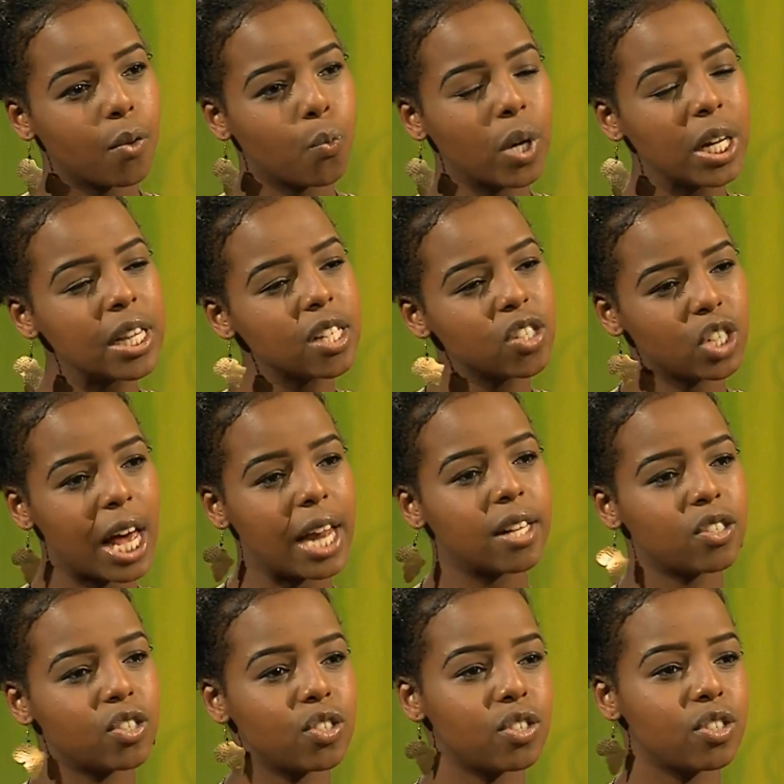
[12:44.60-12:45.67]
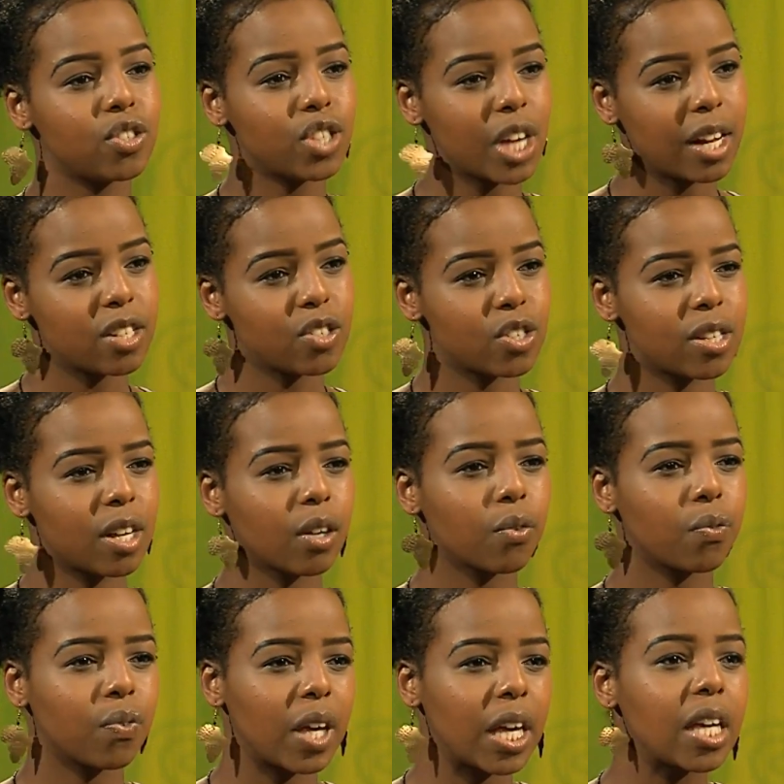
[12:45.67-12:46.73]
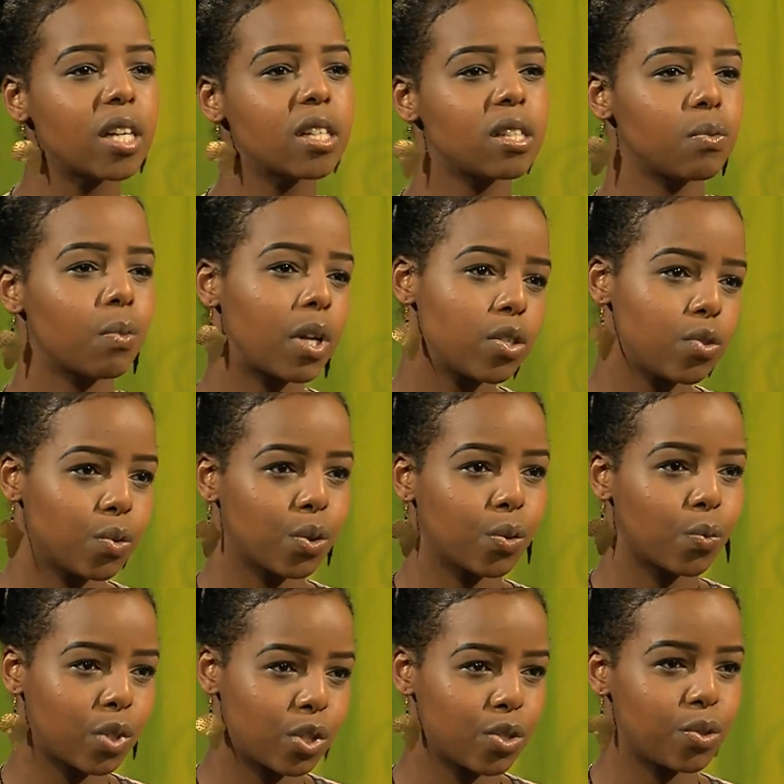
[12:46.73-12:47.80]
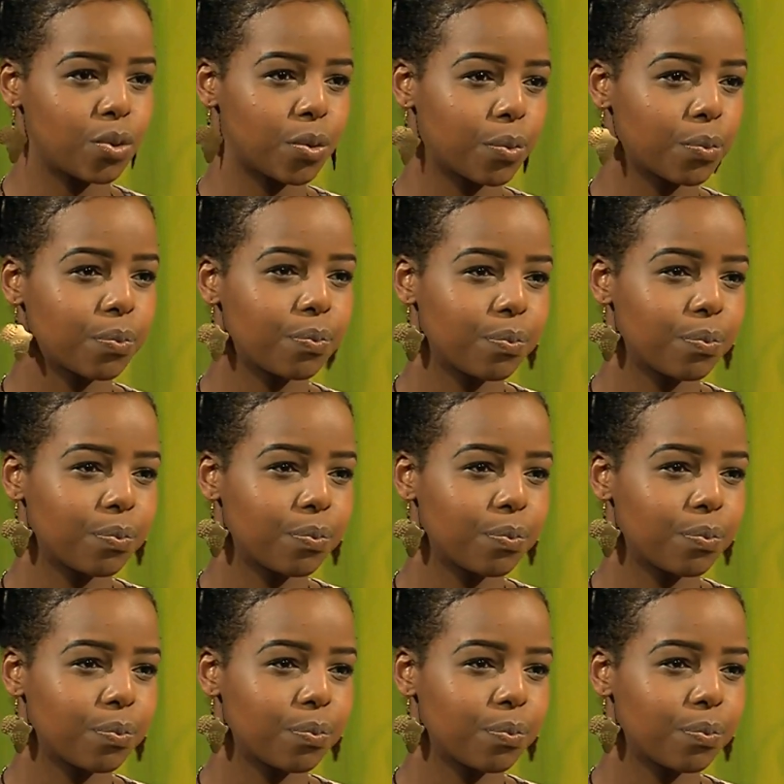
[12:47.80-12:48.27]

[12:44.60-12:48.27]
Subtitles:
What are the challenges that you face while doing what you do?